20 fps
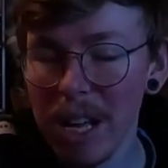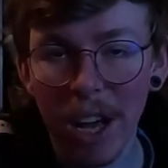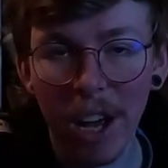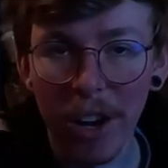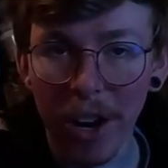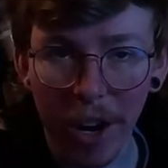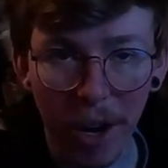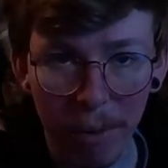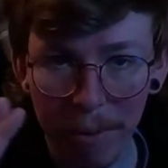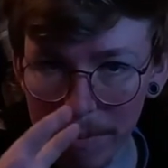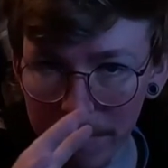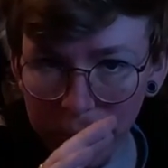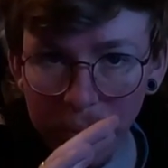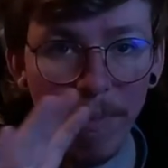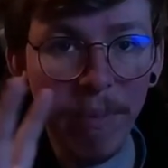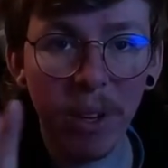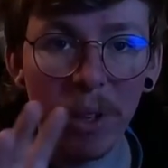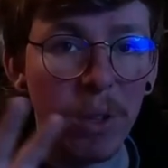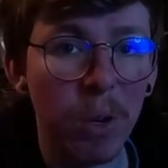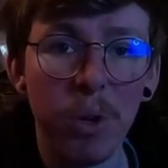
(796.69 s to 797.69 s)
I don't
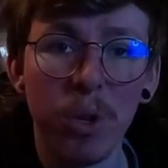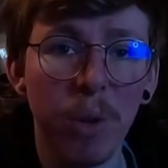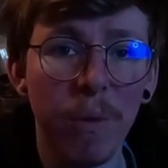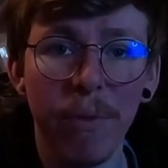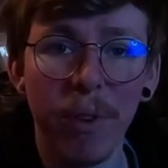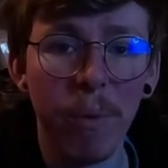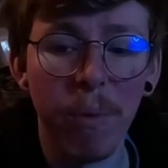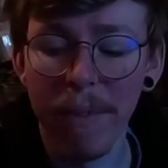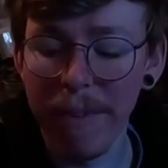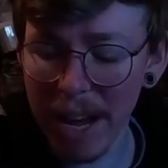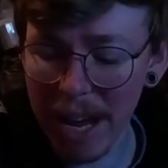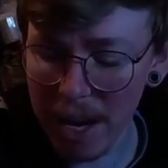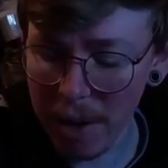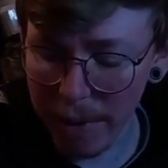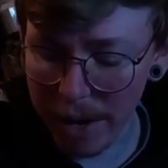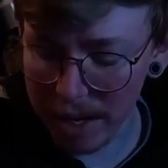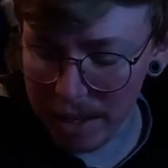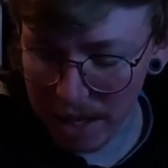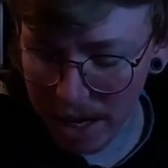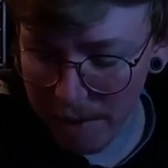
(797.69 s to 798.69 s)
know. I'll do something with it
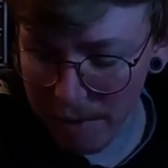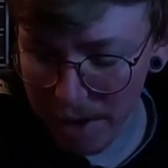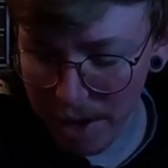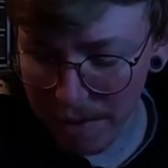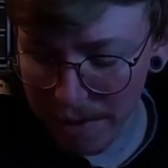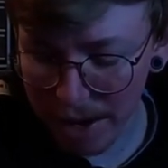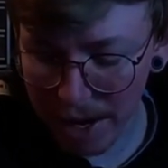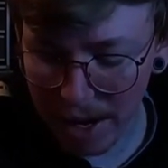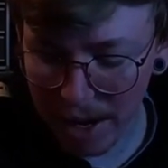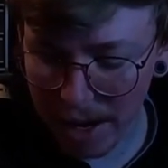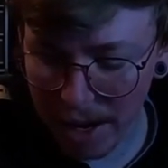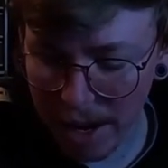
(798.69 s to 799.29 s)
anyway to get rid of it.